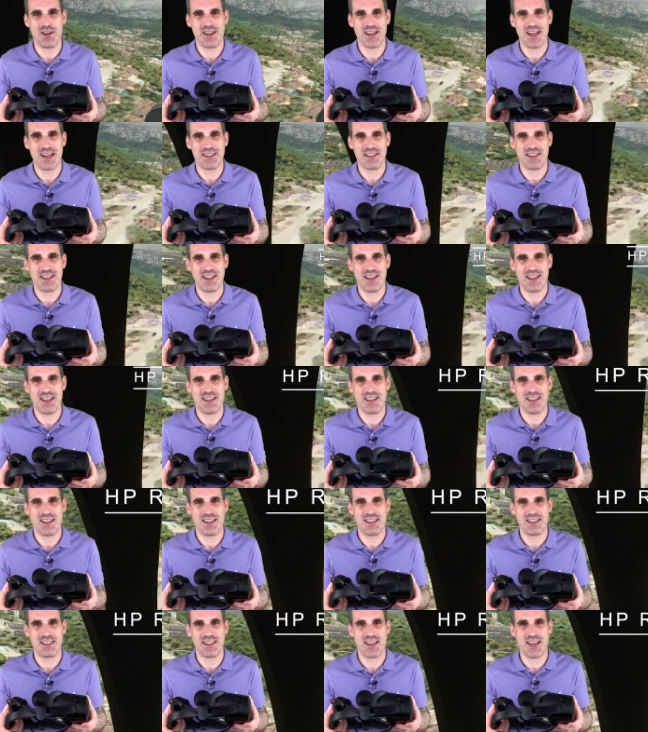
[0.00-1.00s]
look at today
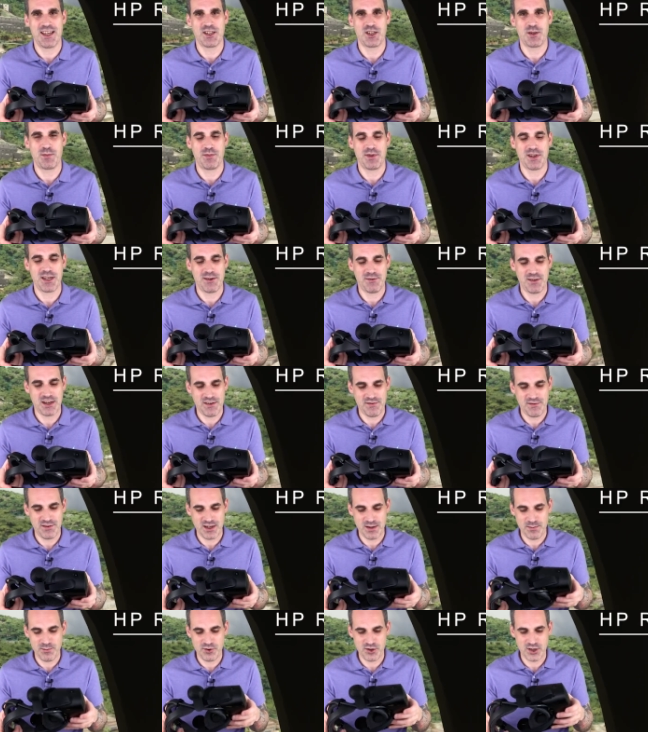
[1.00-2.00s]
is the HP
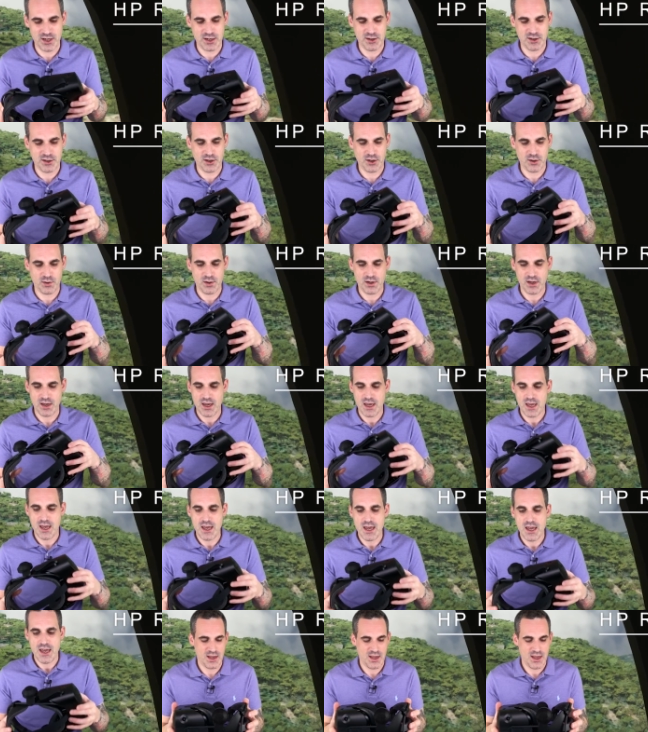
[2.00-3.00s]
Reverb G2.
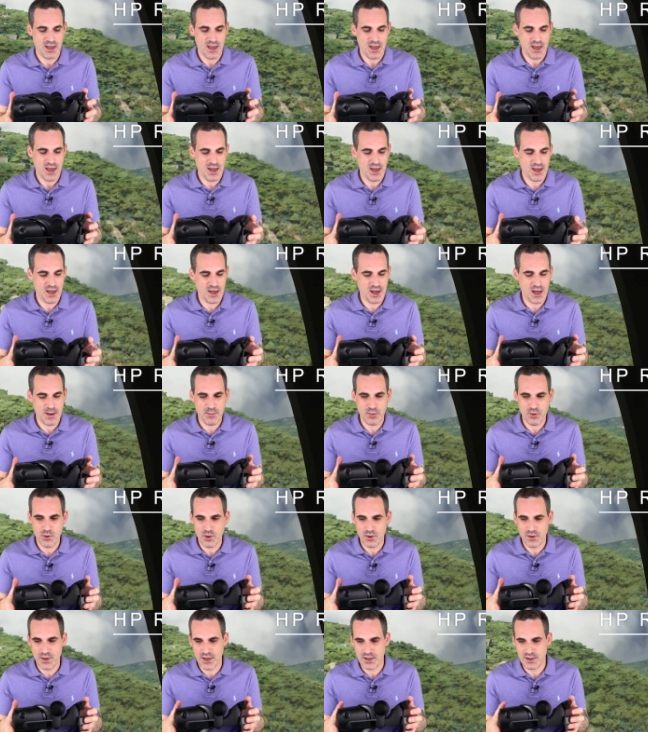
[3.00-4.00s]
I
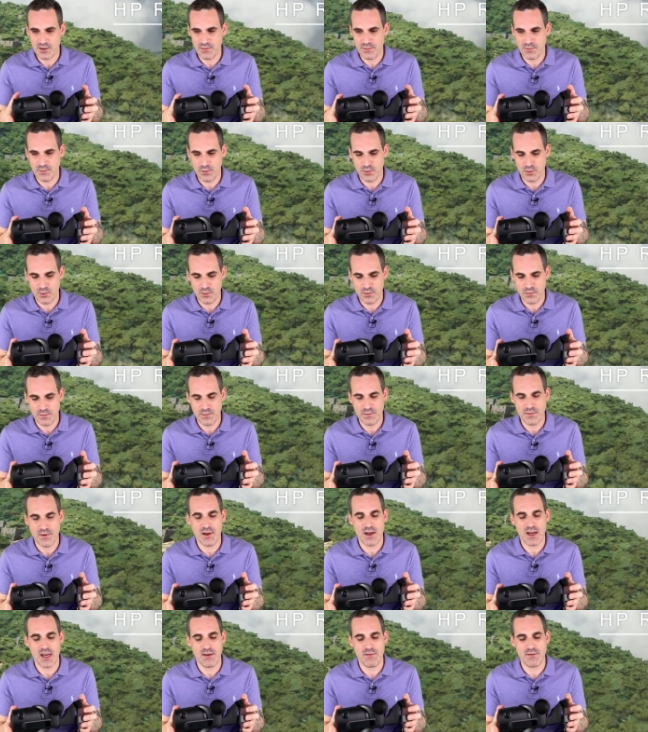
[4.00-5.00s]
bought this for
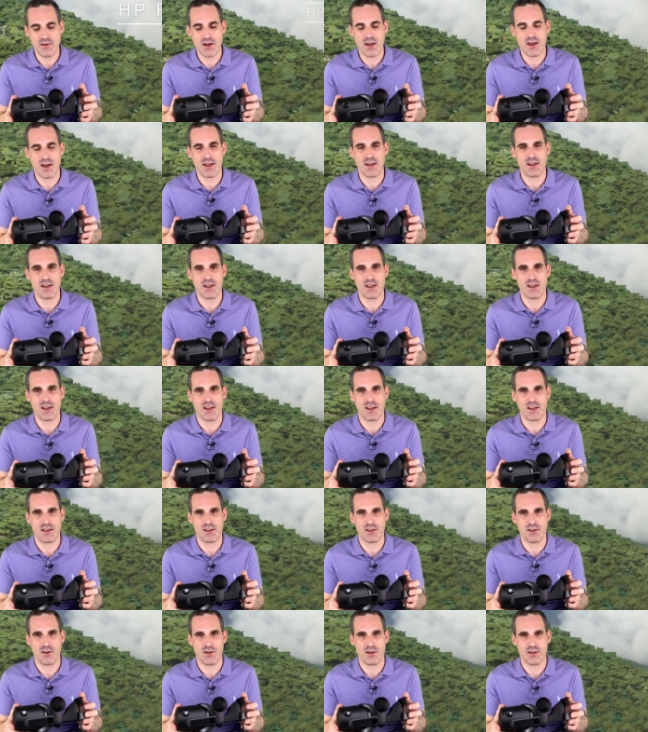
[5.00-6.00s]

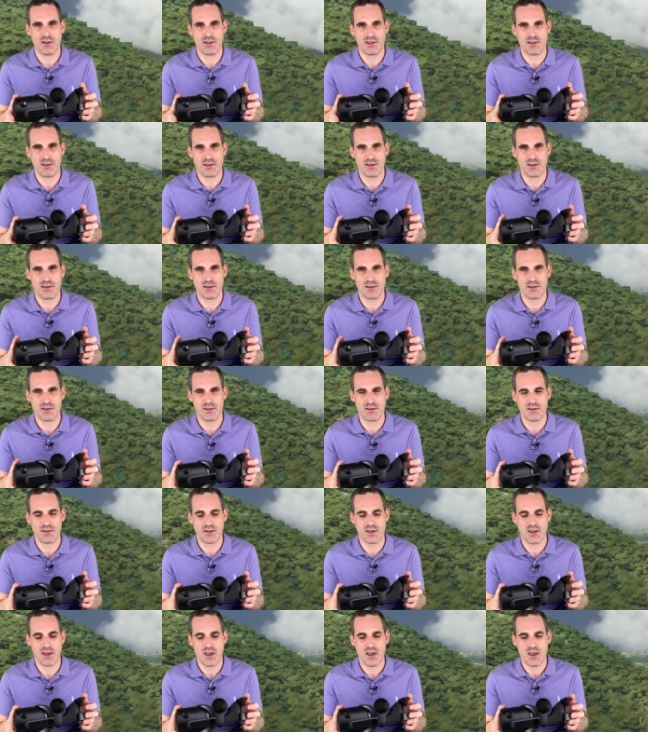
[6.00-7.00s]
$599.
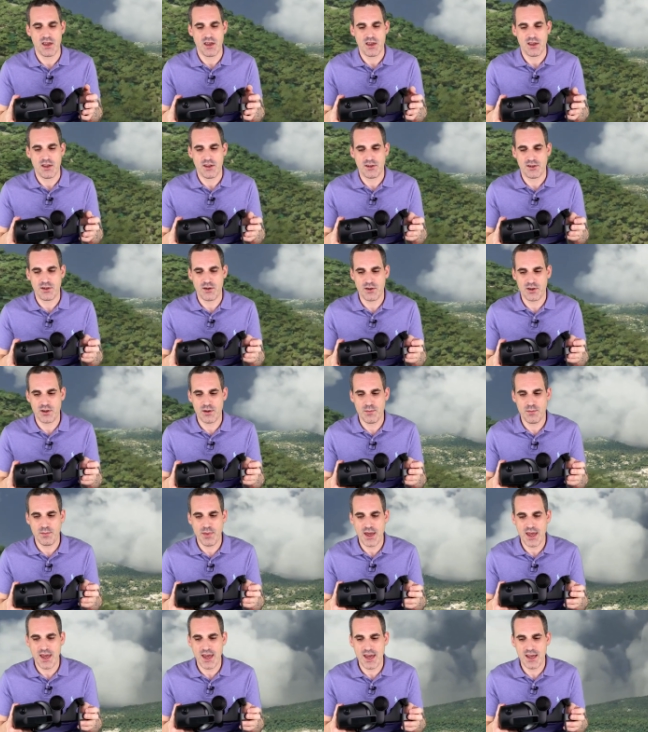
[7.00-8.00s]
So
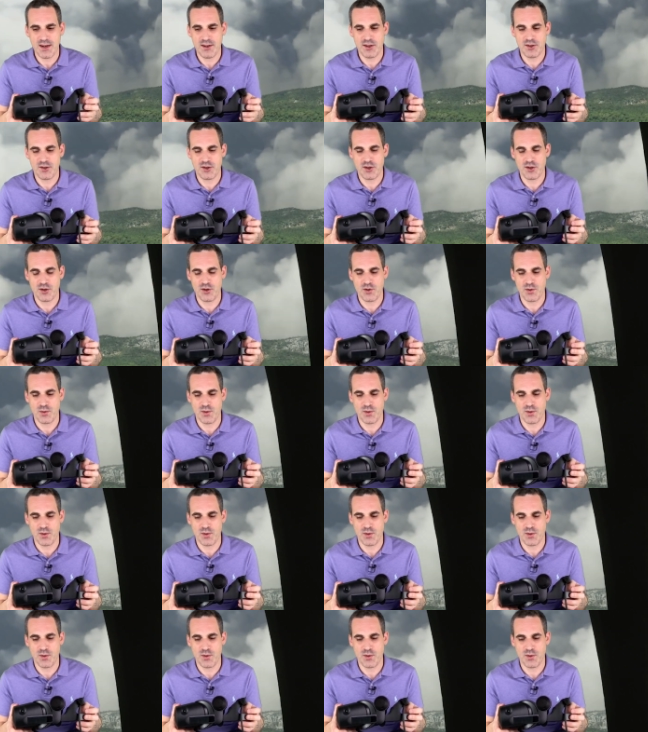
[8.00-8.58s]
compared to